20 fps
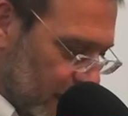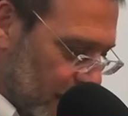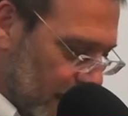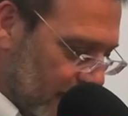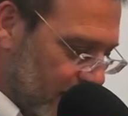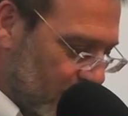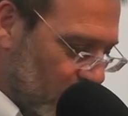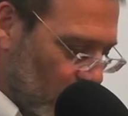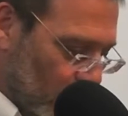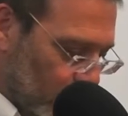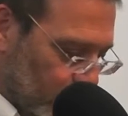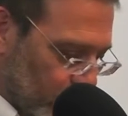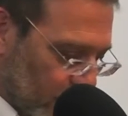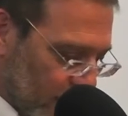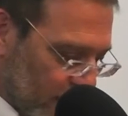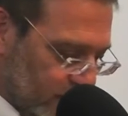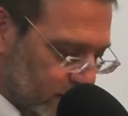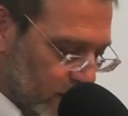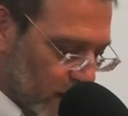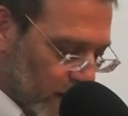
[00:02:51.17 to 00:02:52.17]
and help
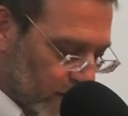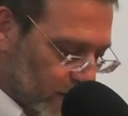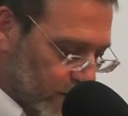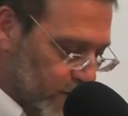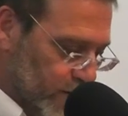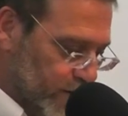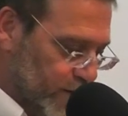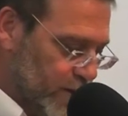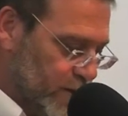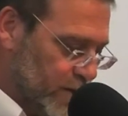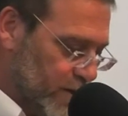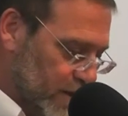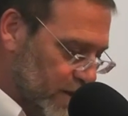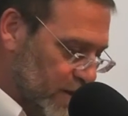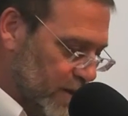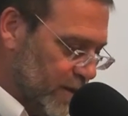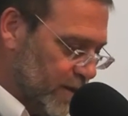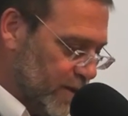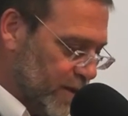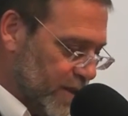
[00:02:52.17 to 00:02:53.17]
raise others
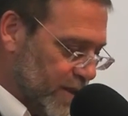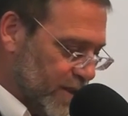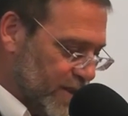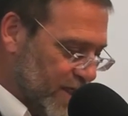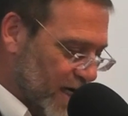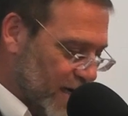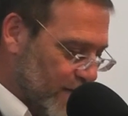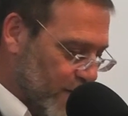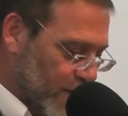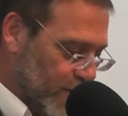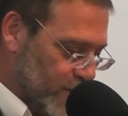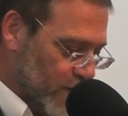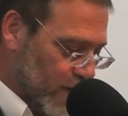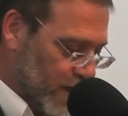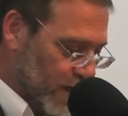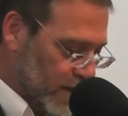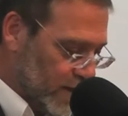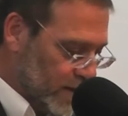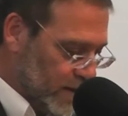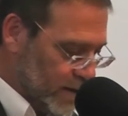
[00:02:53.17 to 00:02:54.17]
to the St.
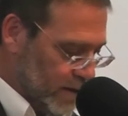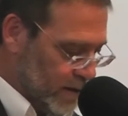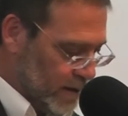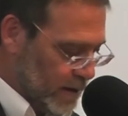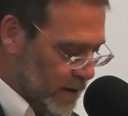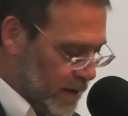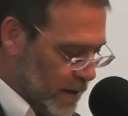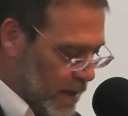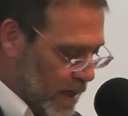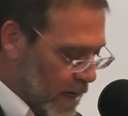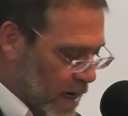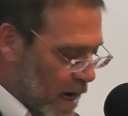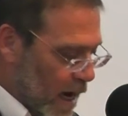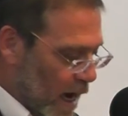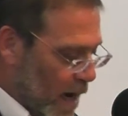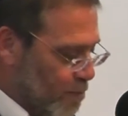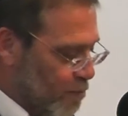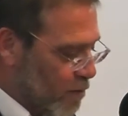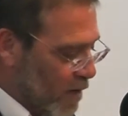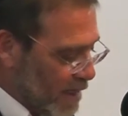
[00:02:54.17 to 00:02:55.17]
Madrigal.
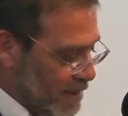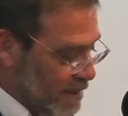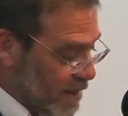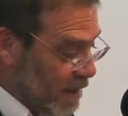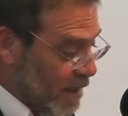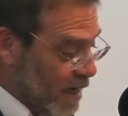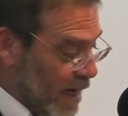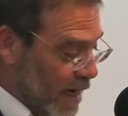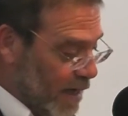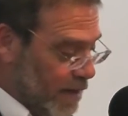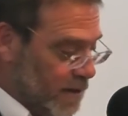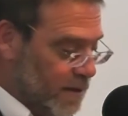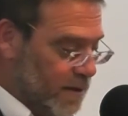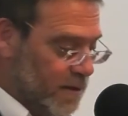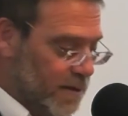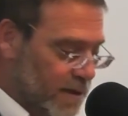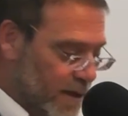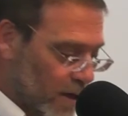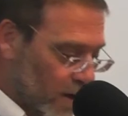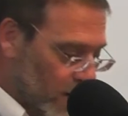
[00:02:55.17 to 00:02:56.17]
I pray tonight
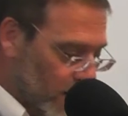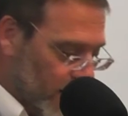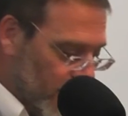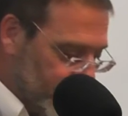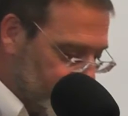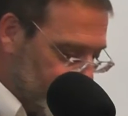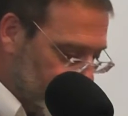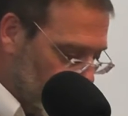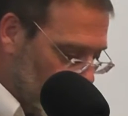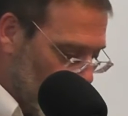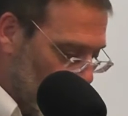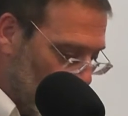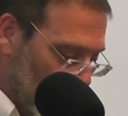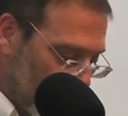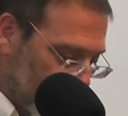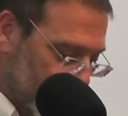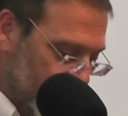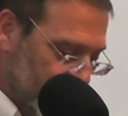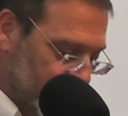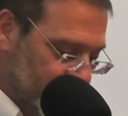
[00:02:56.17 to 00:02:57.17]
that our nation
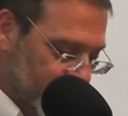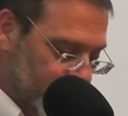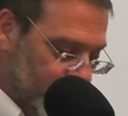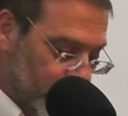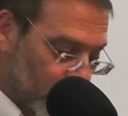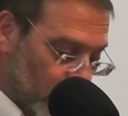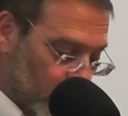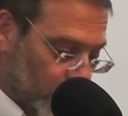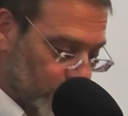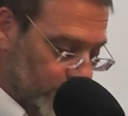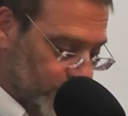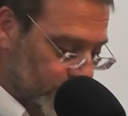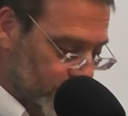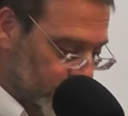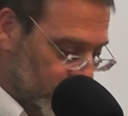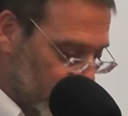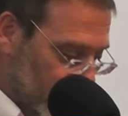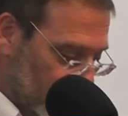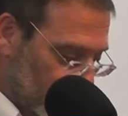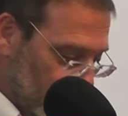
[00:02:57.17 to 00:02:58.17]
awakens and
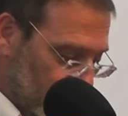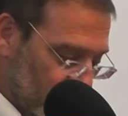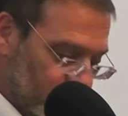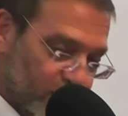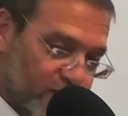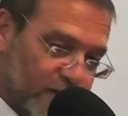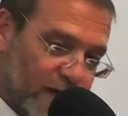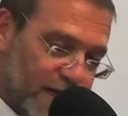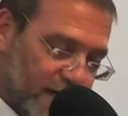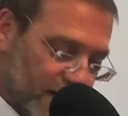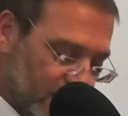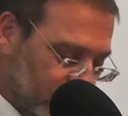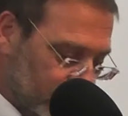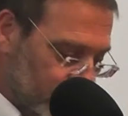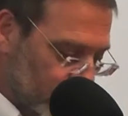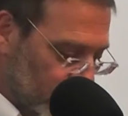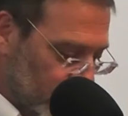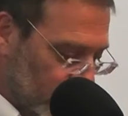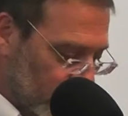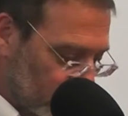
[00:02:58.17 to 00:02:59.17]
yearns for that
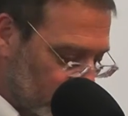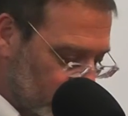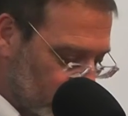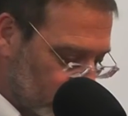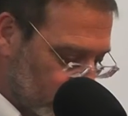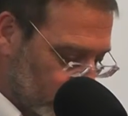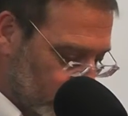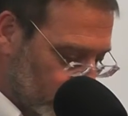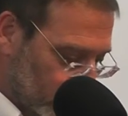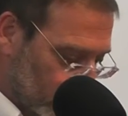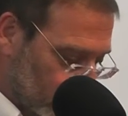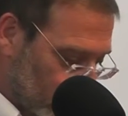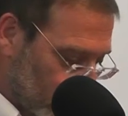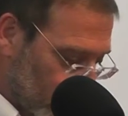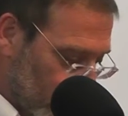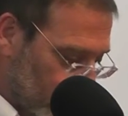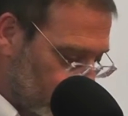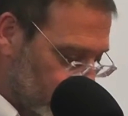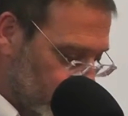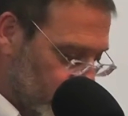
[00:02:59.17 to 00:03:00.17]
intimate relationship with the
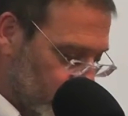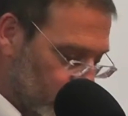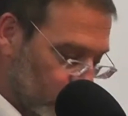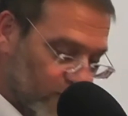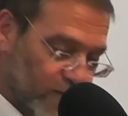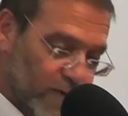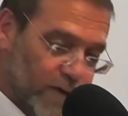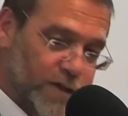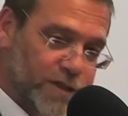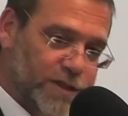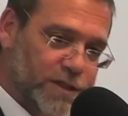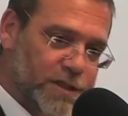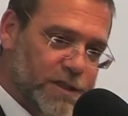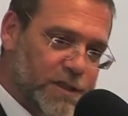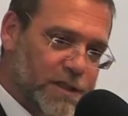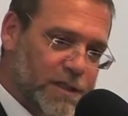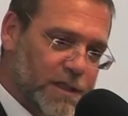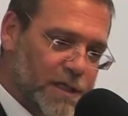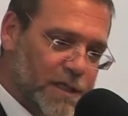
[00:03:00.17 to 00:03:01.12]
creator of the universe.